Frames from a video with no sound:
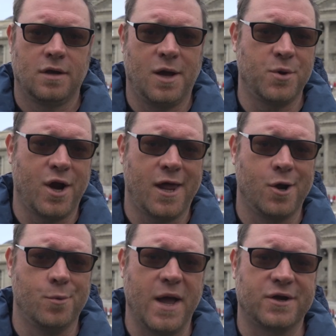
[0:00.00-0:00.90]
I'm your
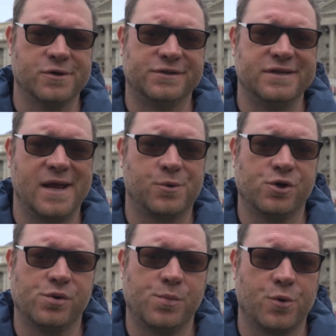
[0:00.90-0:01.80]
Idaho Backroads
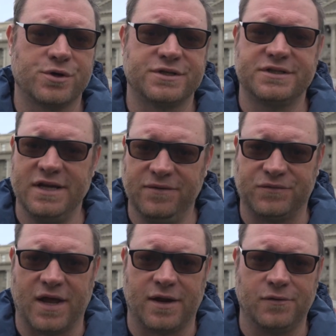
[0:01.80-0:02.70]
neighborhood reporter, Steve
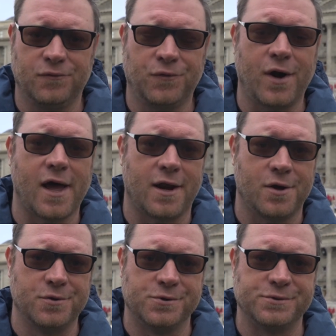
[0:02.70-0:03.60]
Dent, for
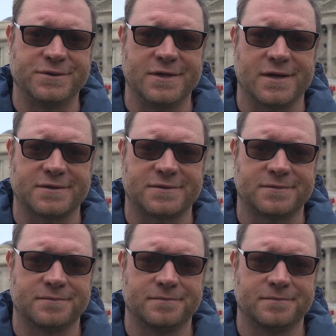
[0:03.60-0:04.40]
Idaho News 6.